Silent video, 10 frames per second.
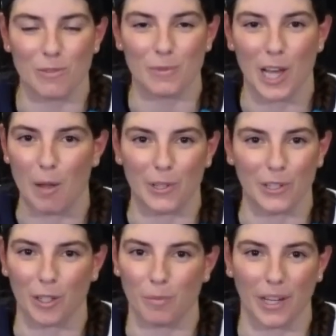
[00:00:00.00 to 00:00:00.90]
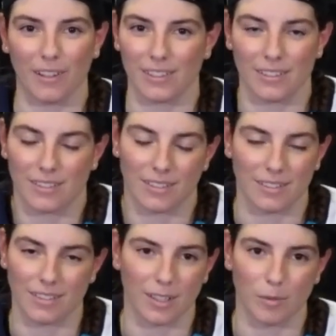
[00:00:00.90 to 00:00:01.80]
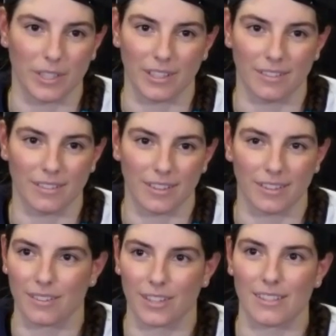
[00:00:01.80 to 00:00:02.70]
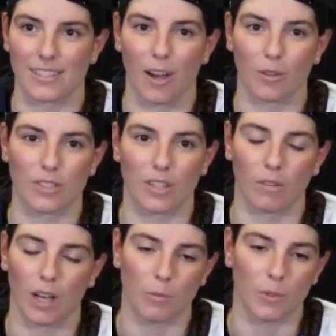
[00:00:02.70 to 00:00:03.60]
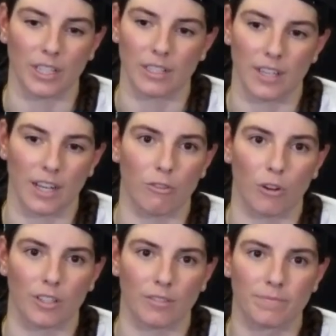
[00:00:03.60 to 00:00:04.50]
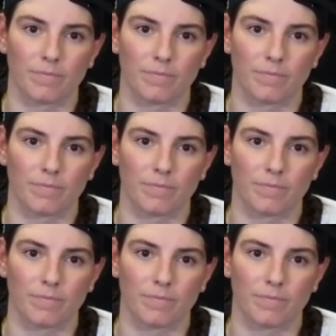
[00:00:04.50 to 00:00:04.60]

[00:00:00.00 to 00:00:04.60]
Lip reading: time under her belt, it's going to be lights out. So I'm really excited for her.